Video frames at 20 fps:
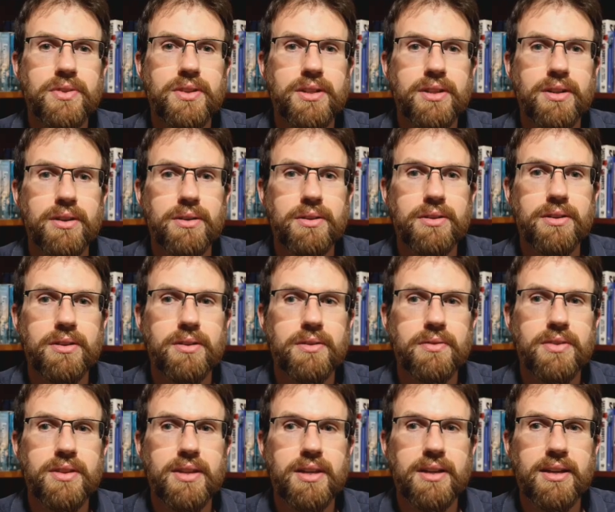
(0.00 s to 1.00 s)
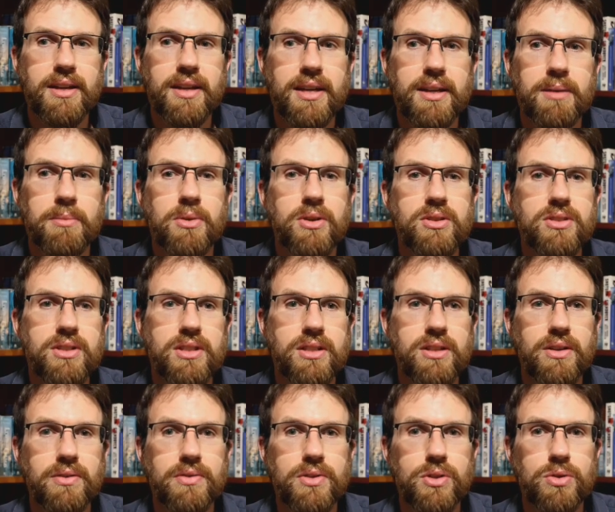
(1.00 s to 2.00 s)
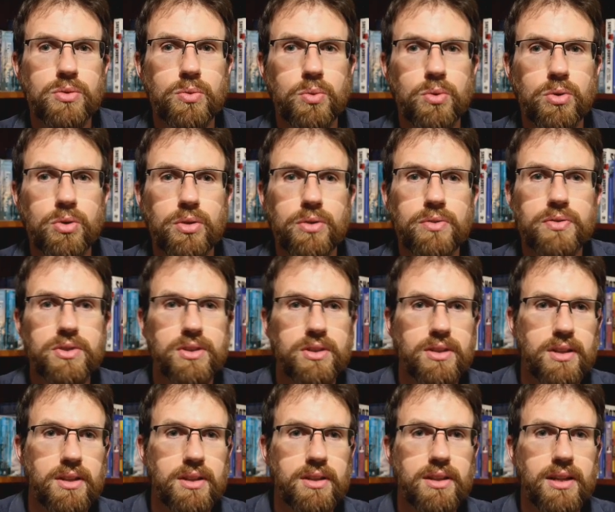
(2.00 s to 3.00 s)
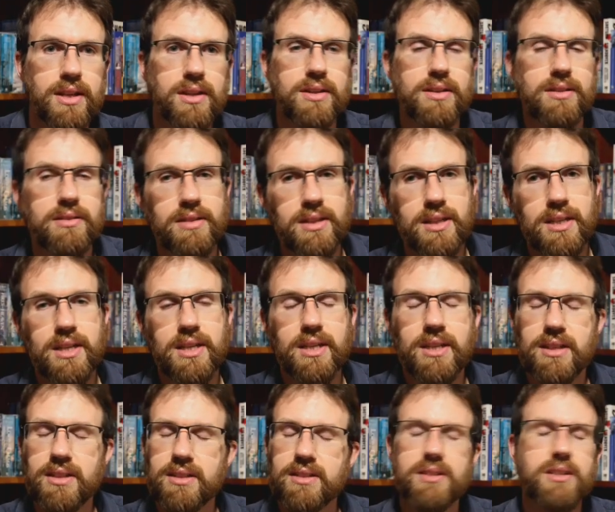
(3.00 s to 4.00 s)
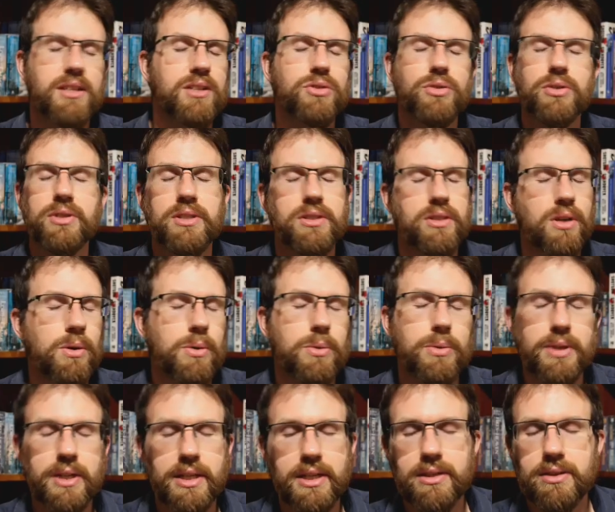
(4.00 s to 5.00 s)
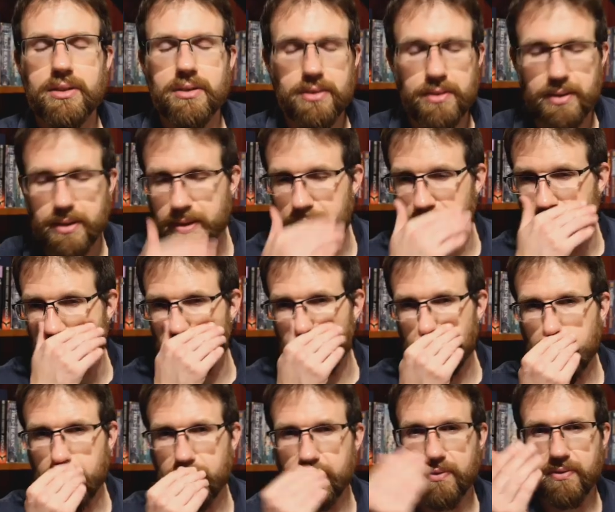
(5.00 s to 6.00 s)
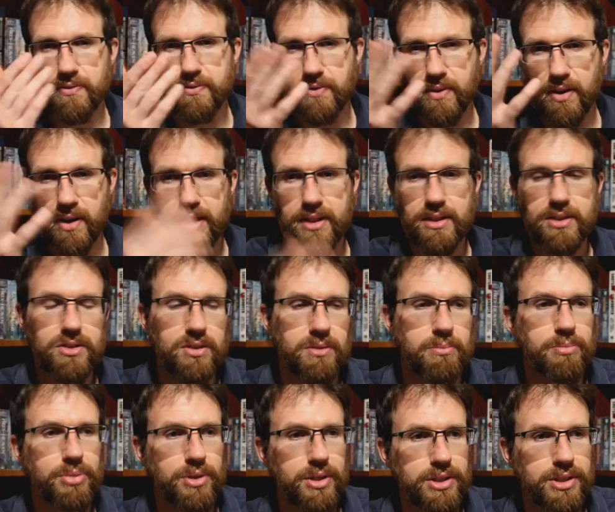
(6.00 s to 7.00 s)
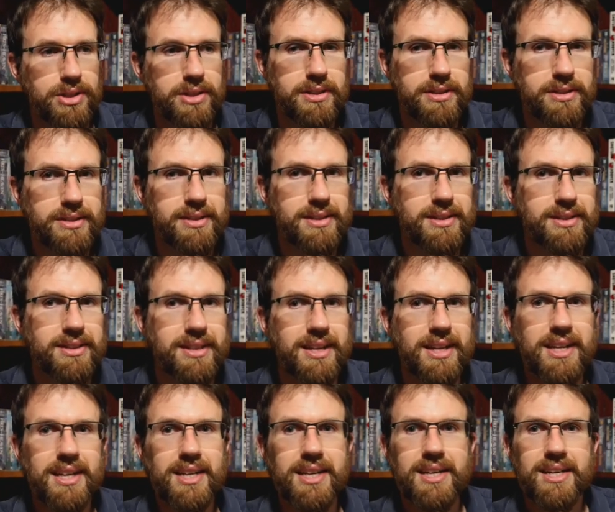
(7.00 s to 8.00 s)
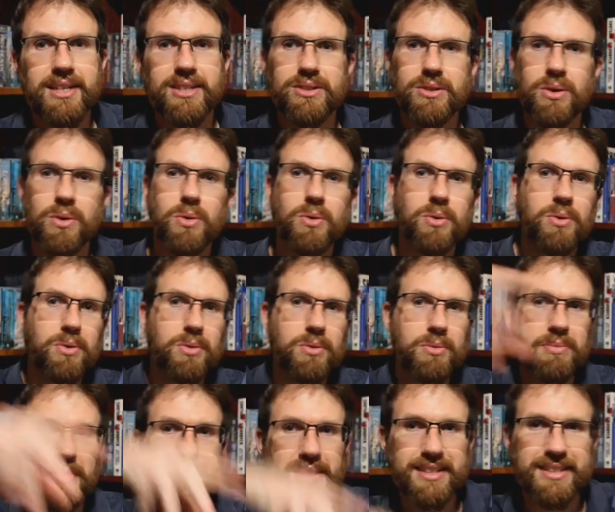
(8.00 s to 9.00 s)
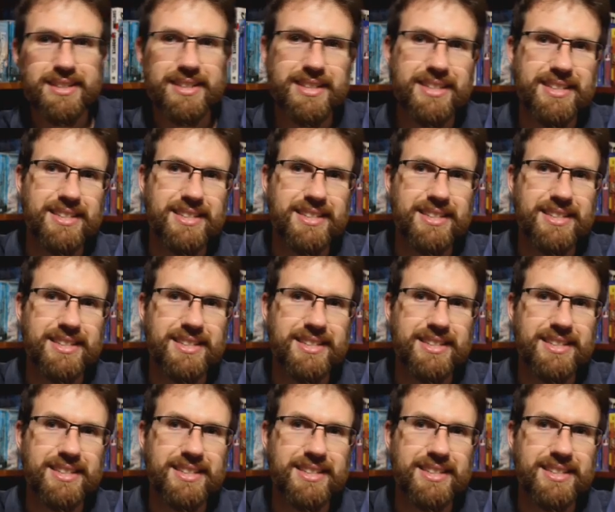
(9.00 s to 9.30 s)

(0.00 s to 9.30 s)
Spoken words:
the animosity over the dwarfs and that centuries-old history of violence and prejudice, and it's all mixing